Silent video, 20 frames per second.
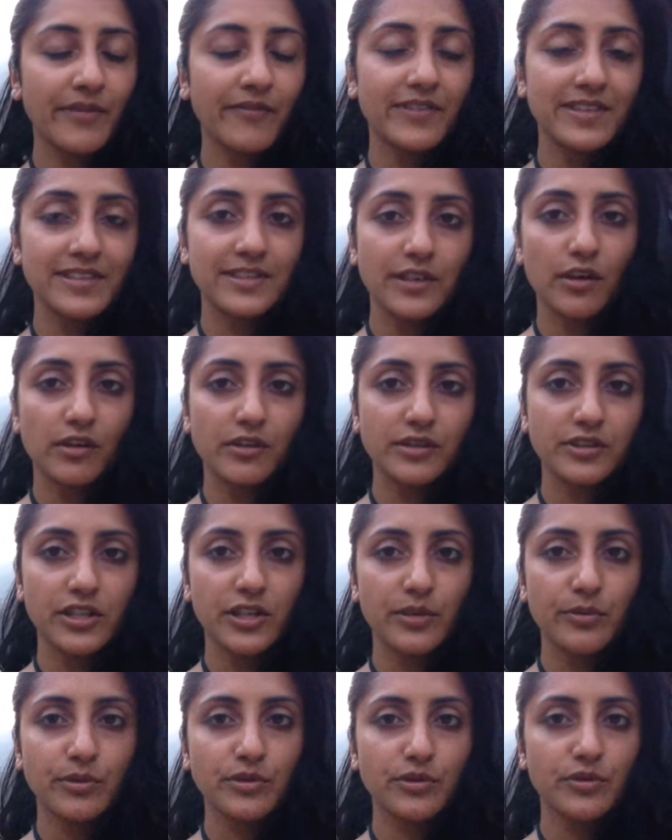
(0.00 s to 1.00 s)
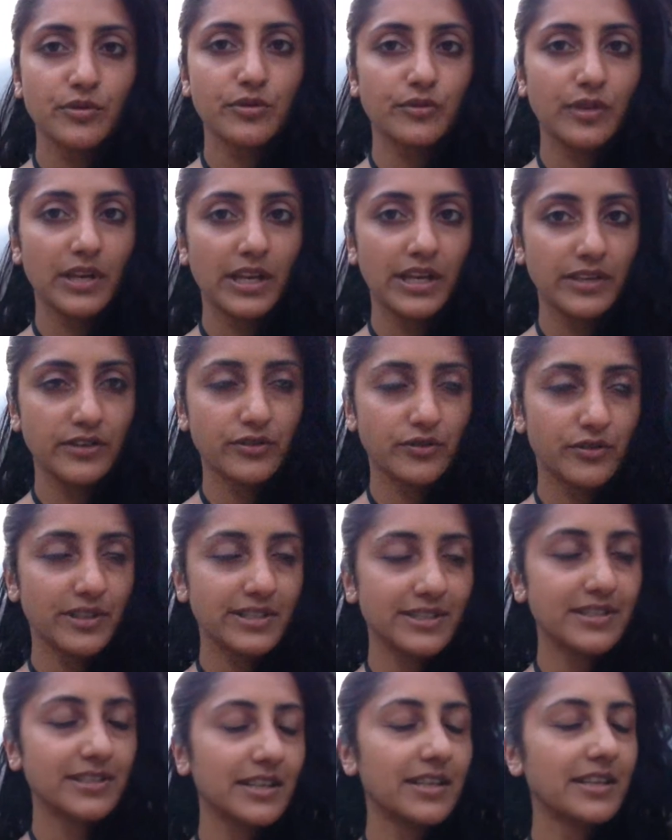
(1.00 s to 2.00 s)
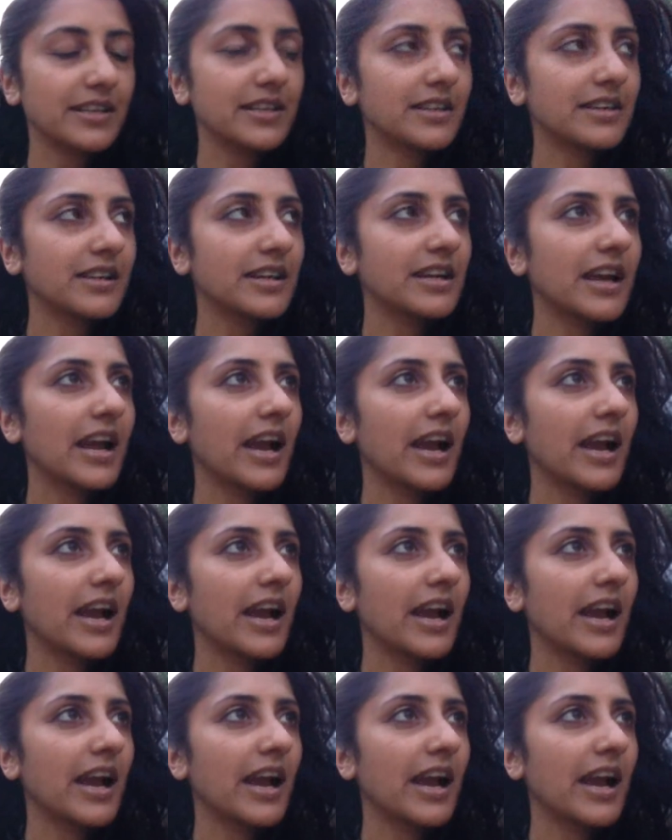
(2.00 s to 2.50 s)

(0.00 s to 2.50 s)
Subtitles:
and physiology, which was really interesting.